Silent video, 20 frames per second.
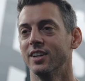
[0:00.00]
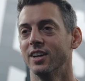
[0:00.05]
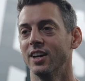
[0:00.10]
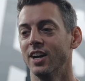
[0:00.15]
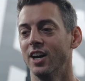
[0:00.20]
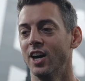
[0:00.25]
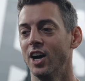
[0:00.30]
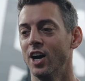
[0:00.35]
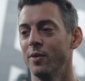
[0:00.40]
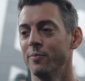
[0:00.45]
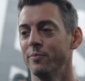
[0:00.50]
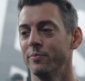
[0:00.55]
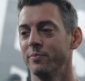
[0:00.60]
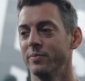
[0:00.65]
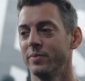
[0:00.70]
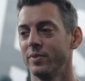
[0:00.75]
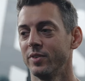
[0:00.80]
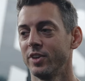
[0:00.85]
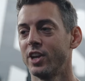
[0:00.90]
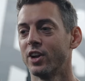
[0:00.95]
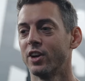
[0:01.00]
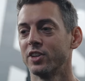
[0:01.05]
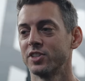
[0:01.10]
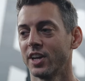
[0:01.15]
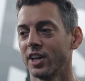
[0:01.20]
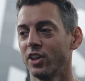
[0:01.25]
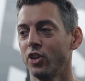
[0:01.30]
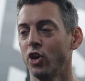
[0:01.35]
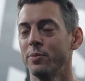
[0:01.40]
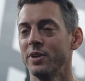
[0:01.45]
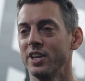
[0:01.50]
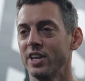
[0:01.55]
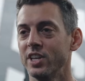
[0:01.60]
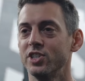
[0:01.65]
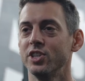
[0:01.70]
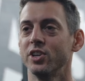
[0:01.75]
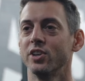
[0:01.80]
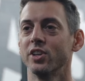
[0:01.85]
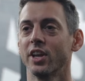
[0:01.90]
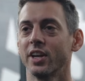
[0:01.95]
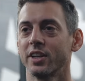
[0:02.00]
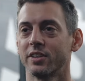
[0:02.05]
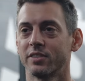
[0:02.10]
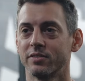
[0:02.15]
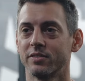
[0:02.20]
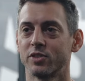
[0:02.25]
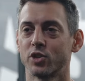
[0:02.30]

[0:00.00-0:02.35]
Um, here it's like a little bit easier to like